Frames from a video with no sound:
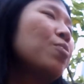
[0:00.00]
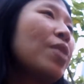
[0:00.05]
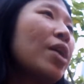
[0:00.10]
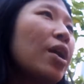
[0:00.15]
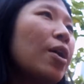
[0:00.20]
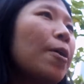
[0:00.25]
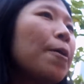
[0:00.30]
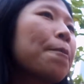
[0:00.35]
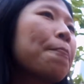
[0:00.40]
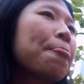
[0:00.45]

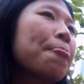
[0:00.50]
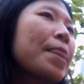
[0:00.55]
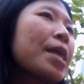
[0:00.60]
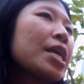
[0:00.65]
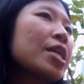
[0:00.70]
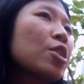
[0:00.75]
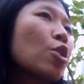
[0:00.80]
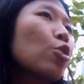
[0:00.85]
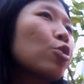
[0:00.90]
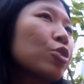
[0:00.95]
Well,
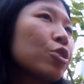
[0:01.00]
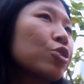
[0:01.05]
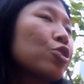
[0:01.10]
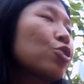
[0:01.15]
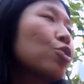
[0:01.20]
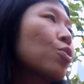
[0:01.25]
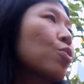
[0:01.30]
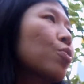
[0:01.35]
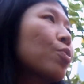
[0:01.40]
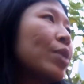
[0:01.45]
in order
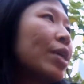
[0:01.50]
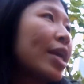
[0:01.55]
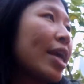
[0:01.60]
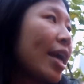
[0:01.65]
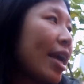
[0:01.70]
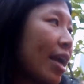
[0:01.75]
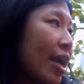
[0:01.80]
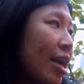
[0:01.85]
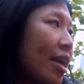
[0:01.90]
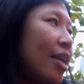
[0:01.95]
to
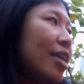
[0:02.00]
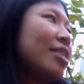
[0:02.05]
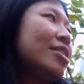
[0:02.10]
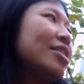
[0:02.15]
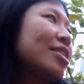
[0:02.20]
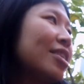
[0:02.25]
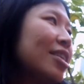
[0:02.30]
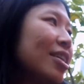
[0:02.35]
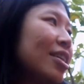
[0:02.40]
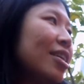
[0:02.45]

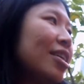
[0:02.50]
create